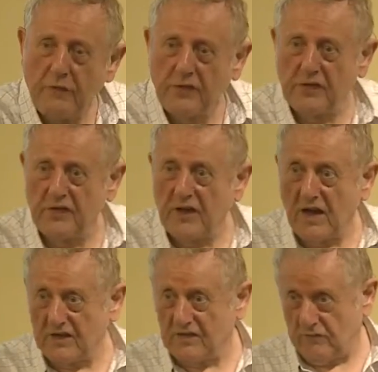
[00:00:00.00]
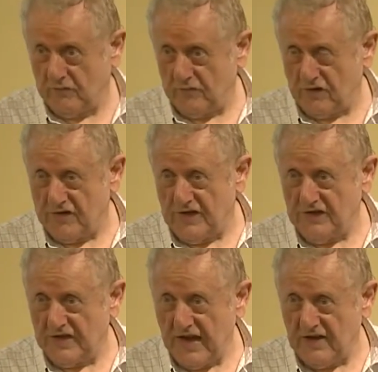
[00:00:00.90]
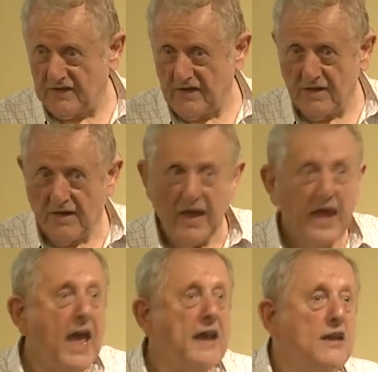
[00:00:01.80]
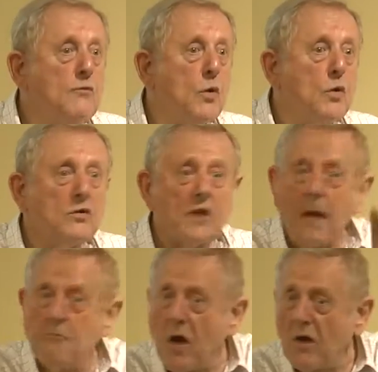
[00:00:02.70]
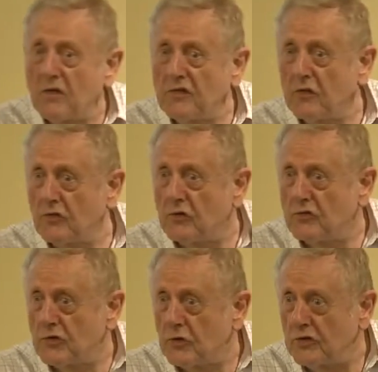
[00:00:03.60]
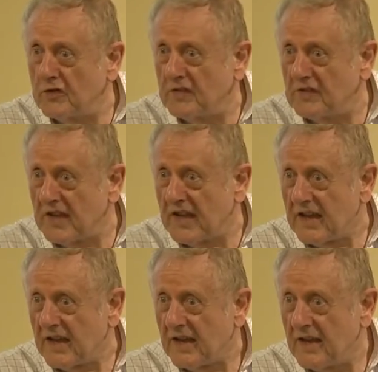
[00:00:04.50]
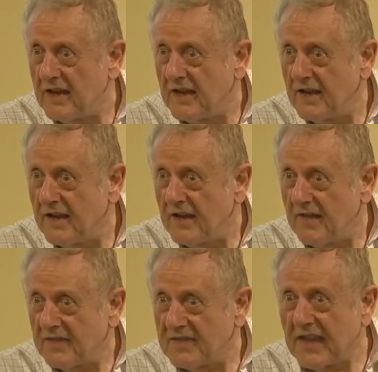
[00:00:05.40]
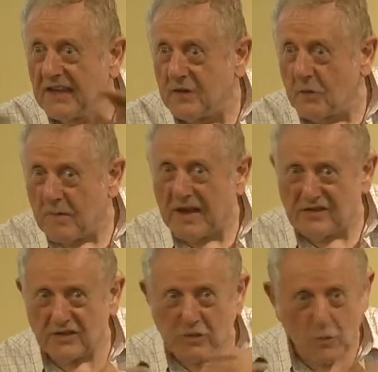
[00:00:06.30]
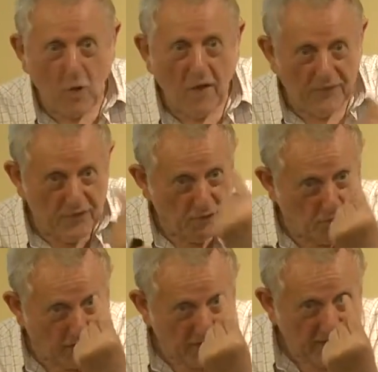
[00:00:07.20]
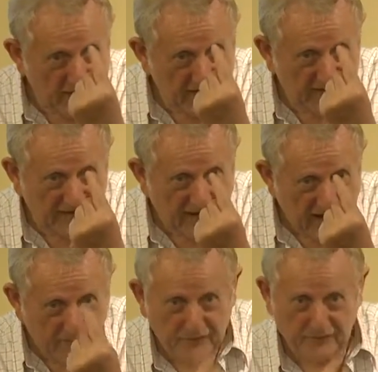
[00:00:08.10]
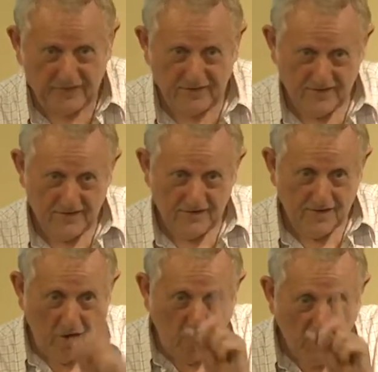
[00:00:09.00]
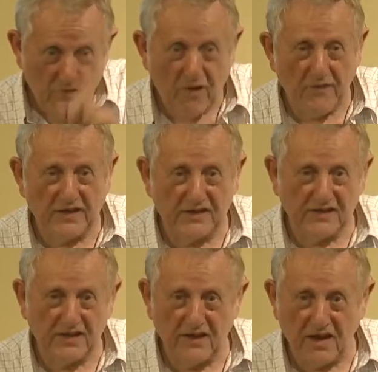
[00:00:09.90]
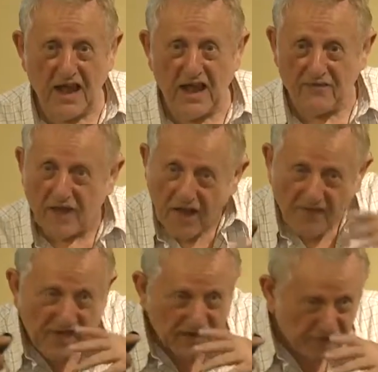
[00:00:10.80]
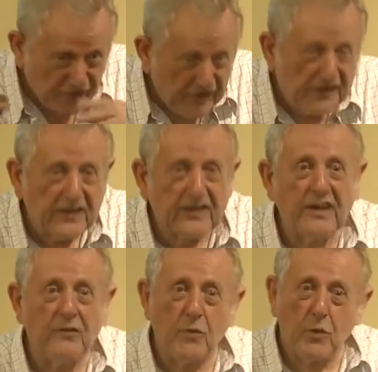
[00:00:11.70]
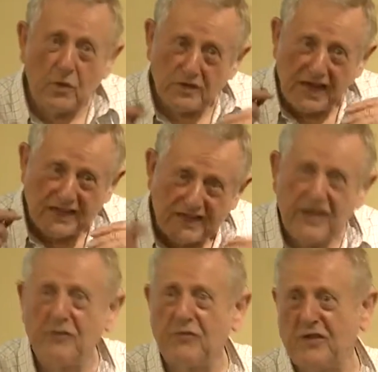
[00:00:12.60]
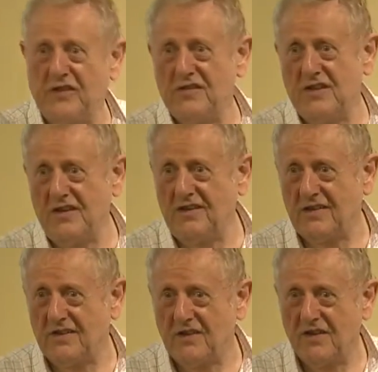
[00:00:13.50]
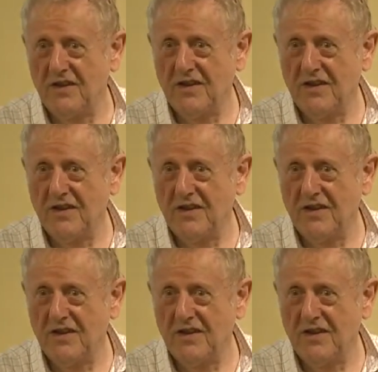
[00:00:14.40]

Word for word: Ephesus, as tradition has it, and he worked amongst the churches there. Can you imagine the one, the one that is left, the only one that's still alive, that physically worked and lived with Jesus?